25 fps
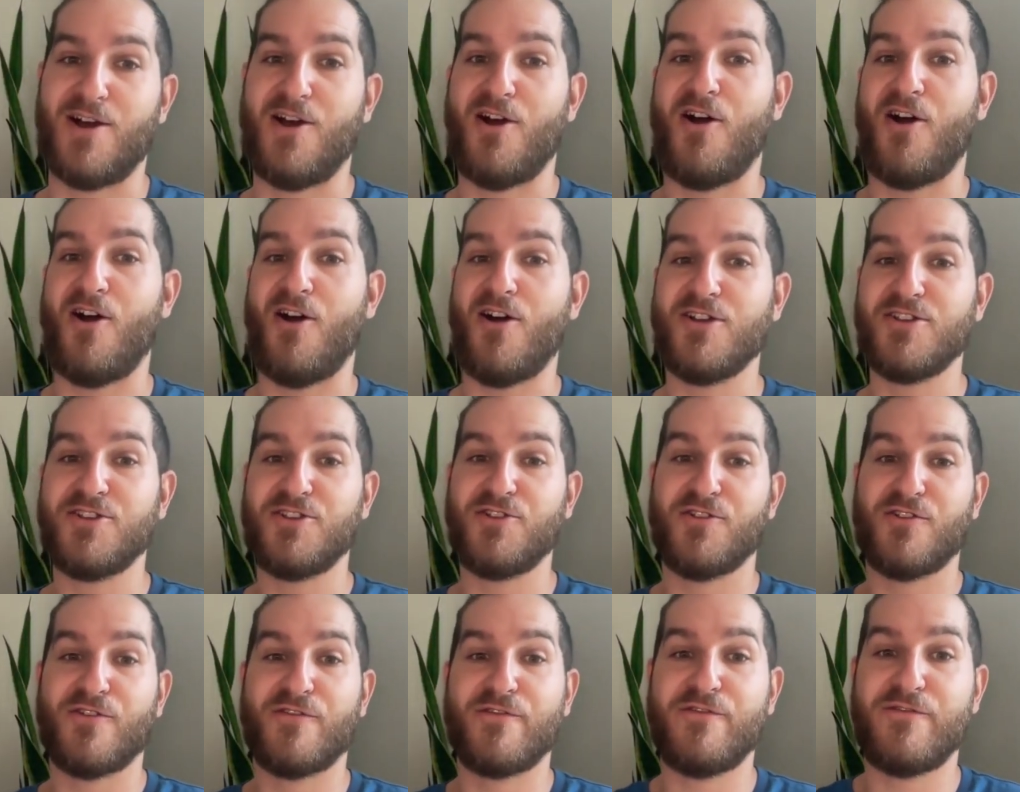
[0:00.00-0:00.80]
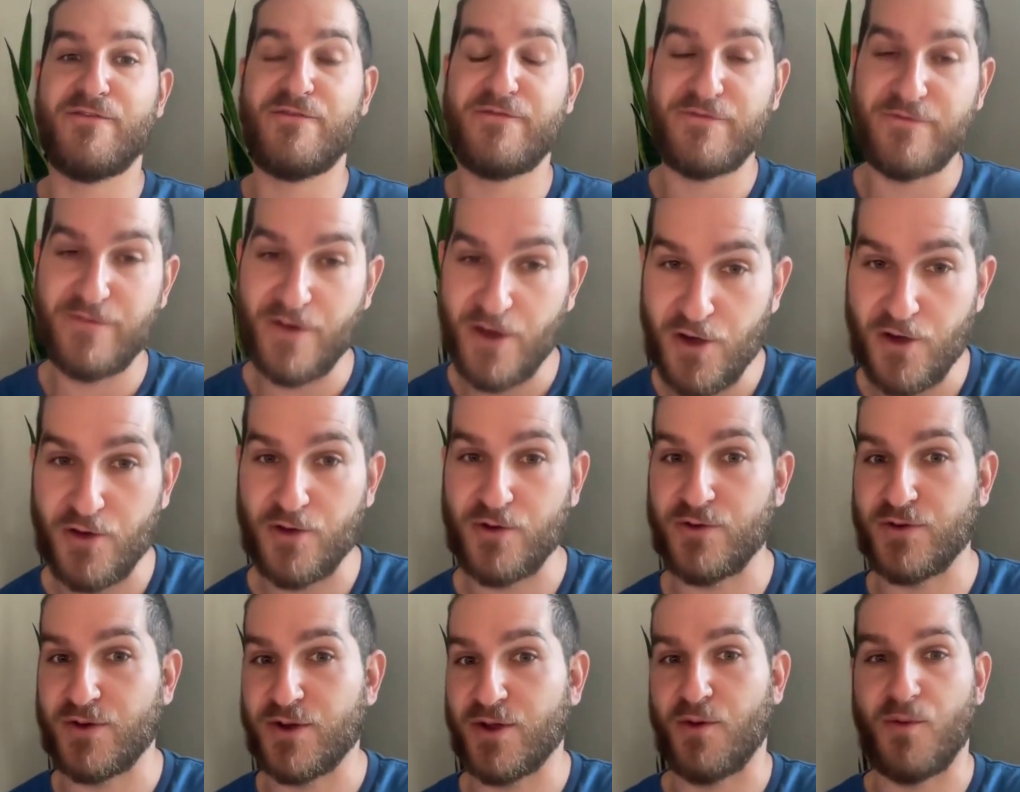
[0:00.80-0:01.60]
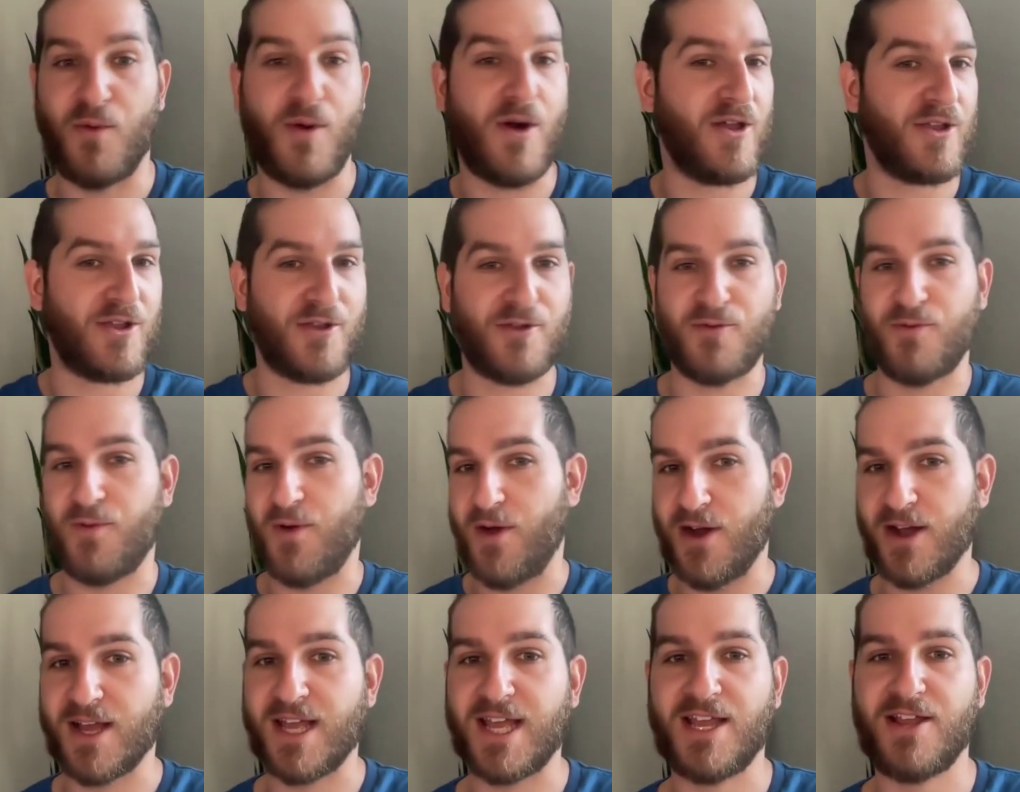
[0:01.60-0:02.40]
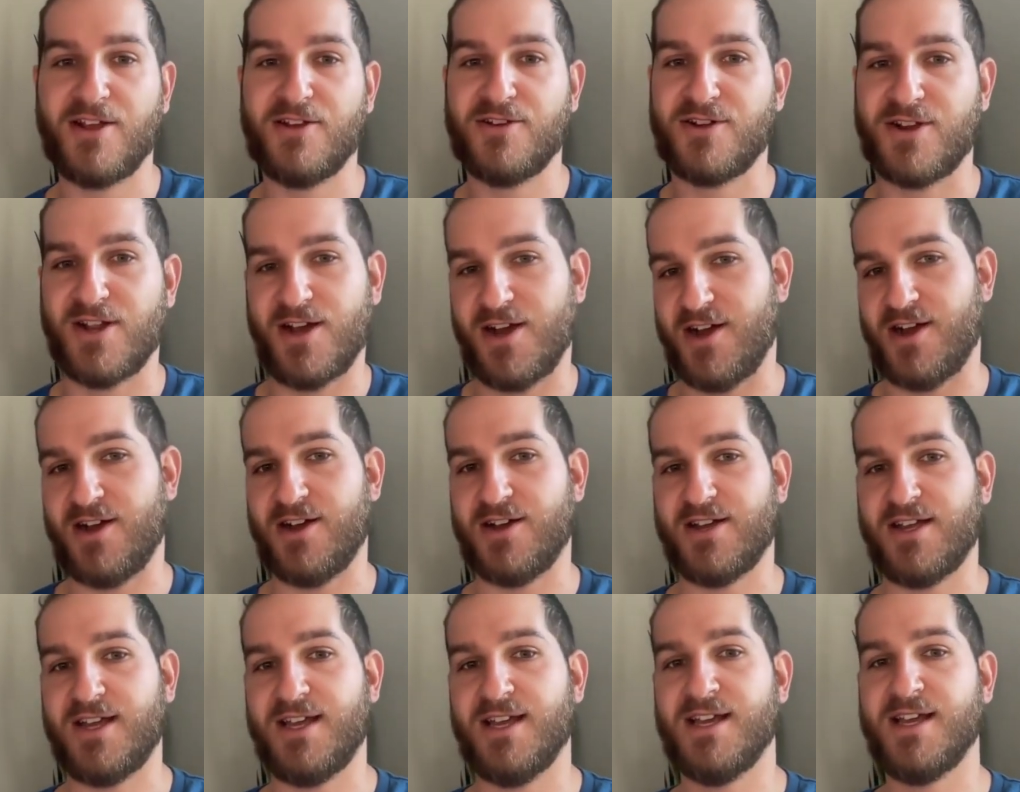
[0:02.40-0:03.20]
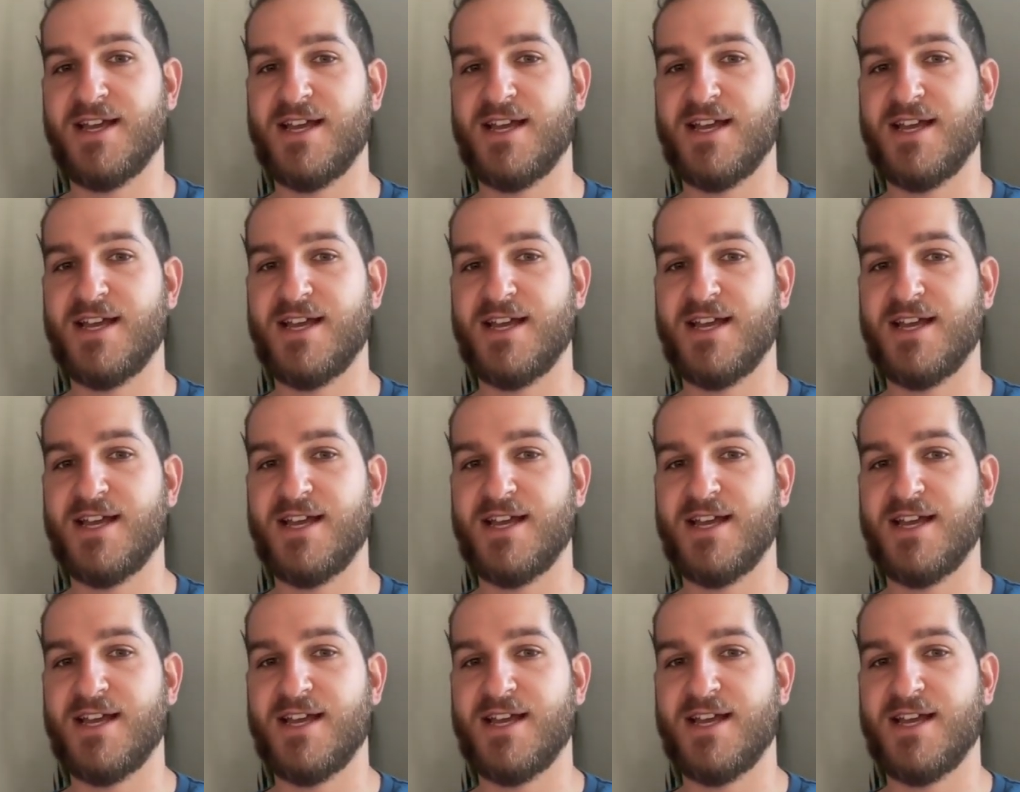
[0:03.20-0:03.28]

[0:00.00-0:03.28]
on your phone while you're walking your dog